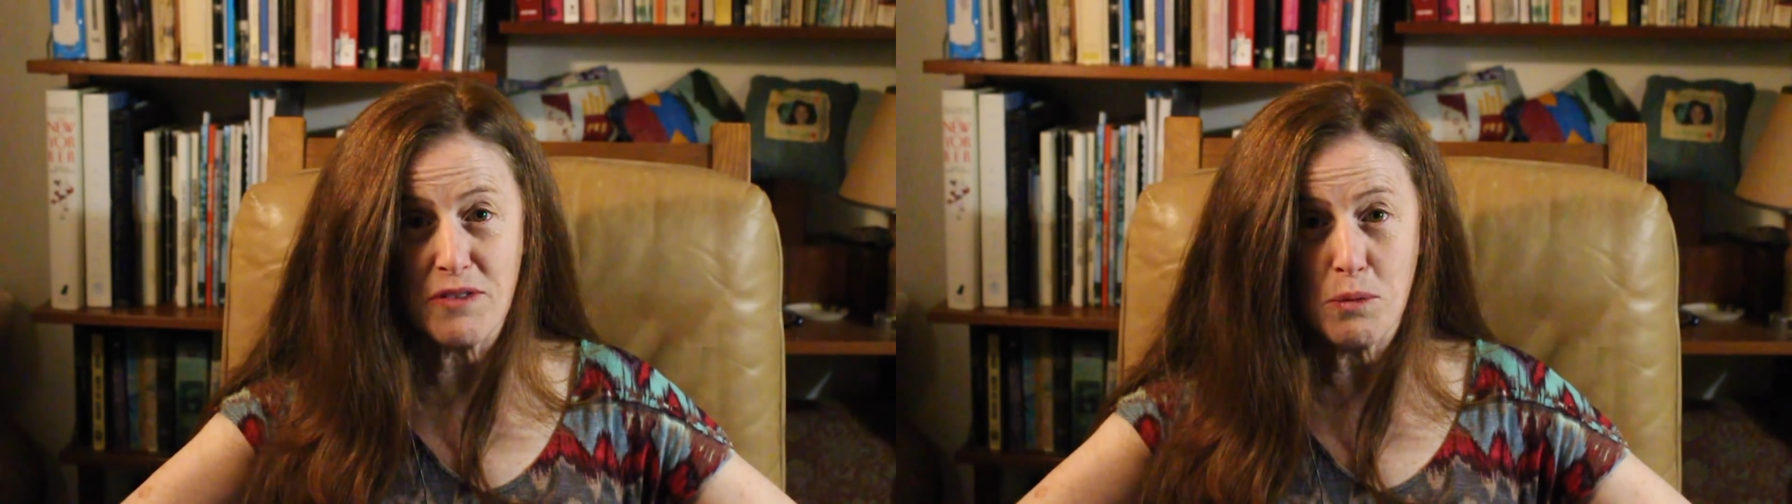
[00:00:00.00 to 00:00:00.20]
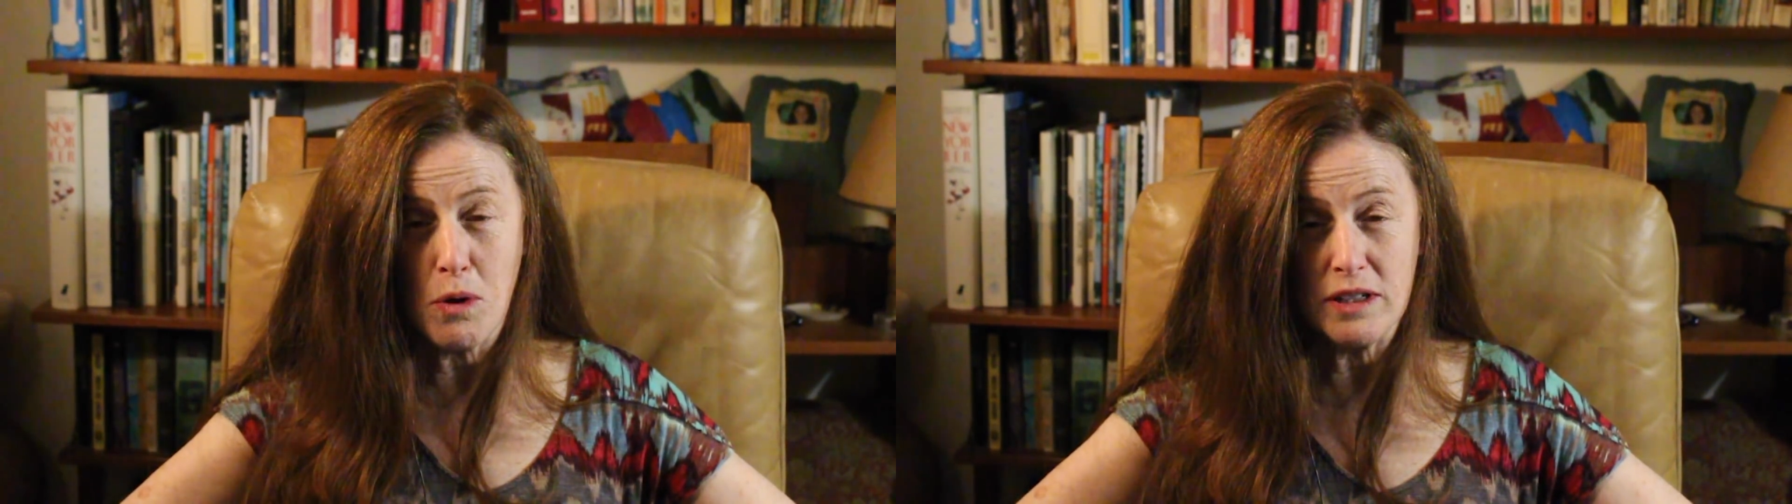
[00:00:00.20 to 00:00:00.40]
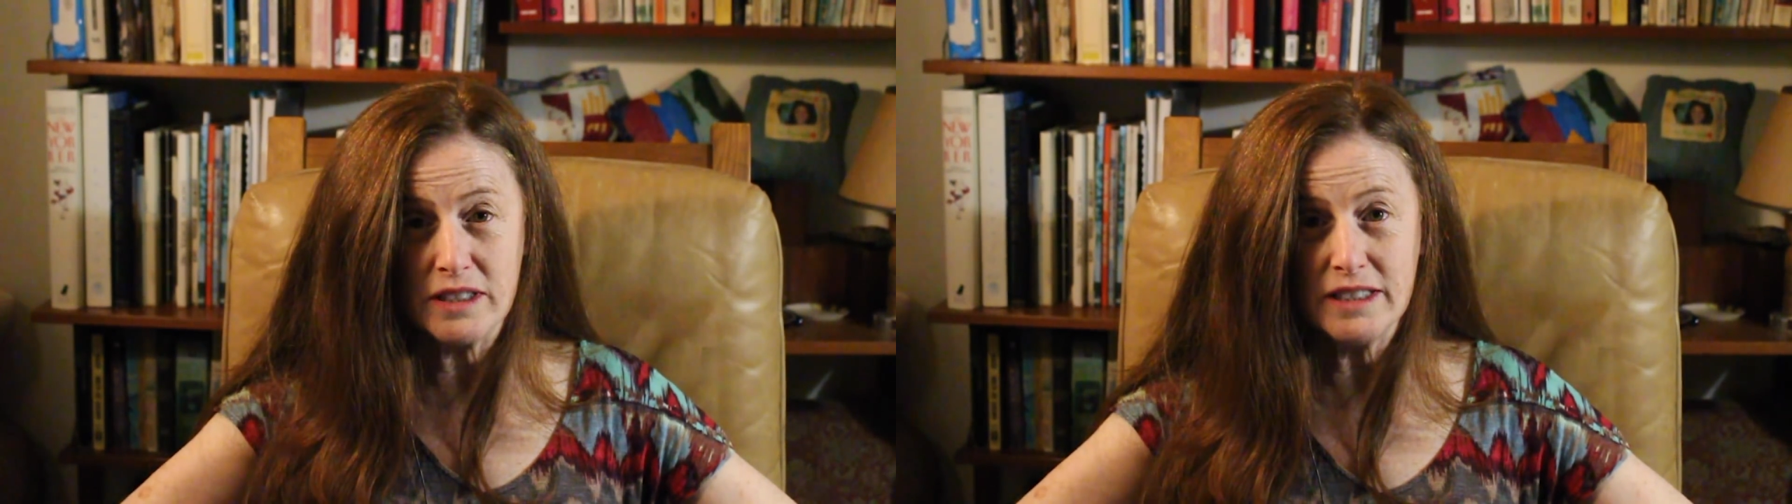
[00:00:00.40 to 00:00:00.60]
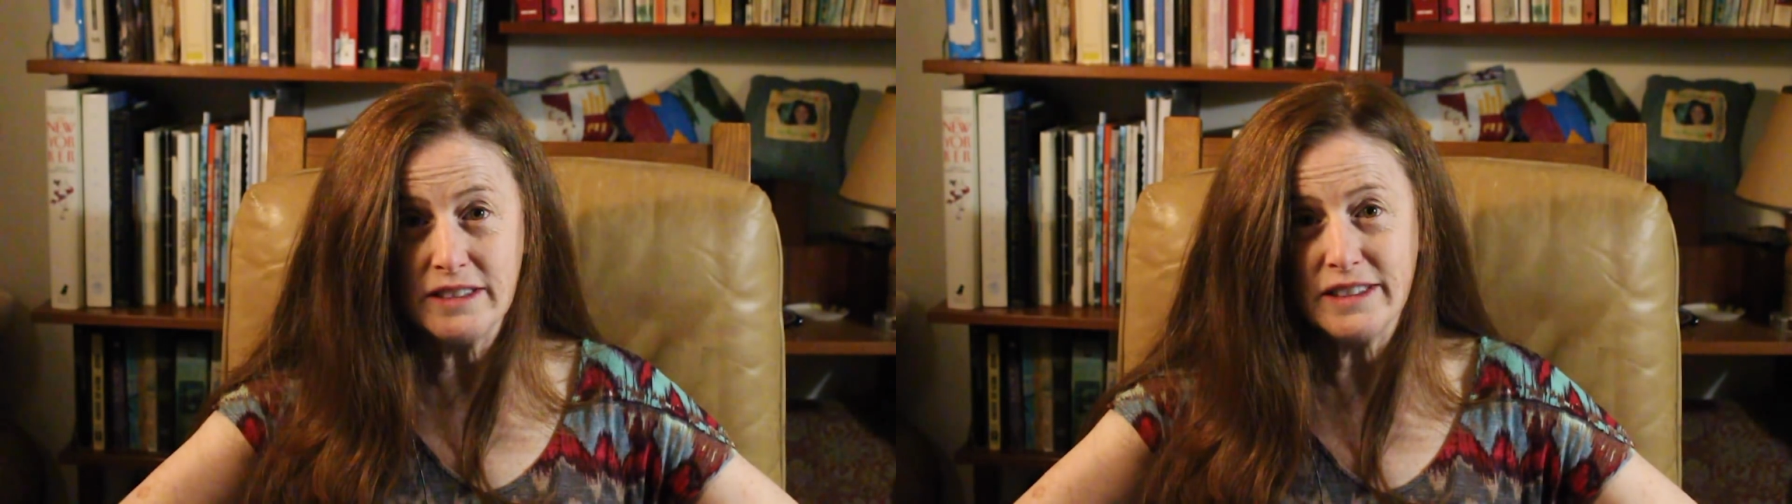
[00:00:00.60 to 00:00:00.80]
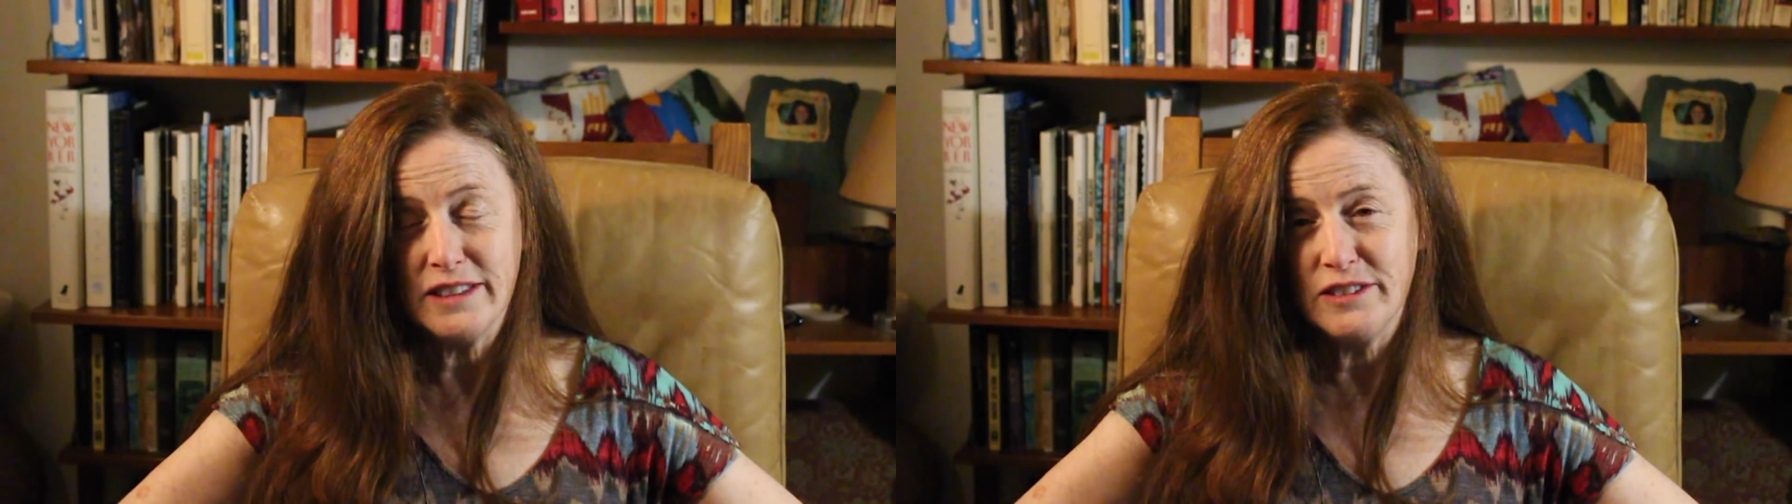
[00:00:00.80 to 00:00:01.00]
of the
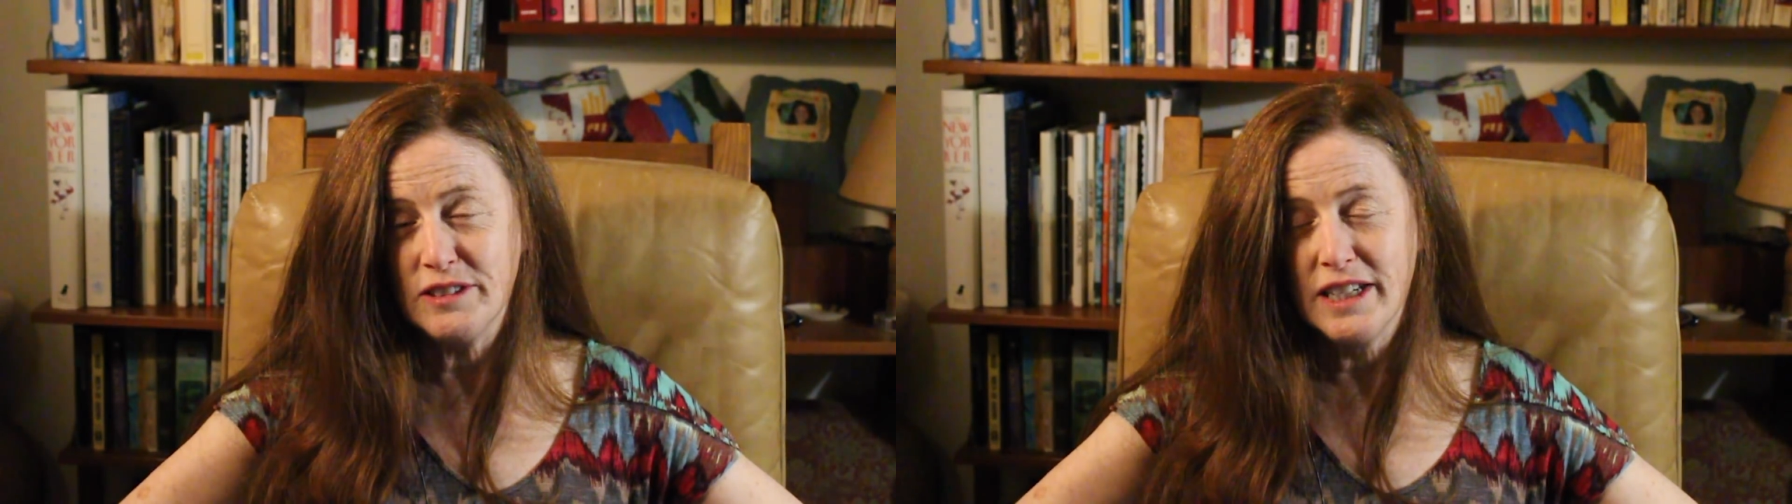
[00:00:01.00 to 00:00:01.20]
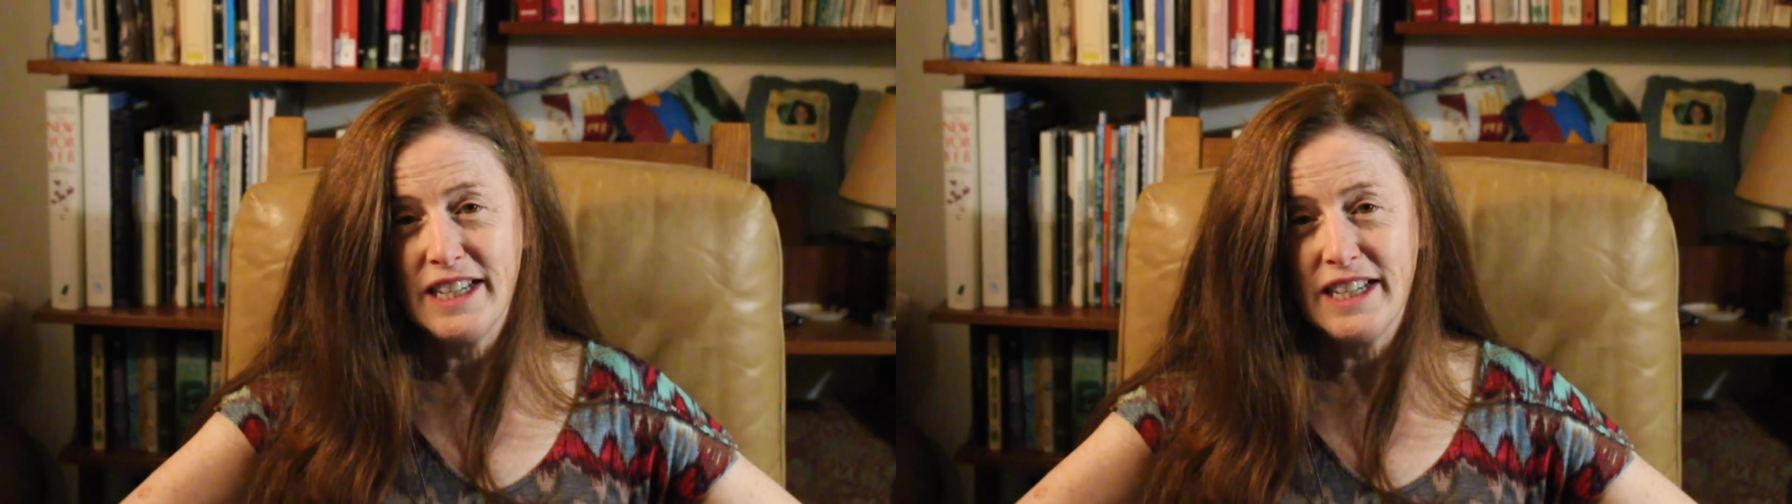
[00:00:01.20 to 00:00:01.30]
Waltons and,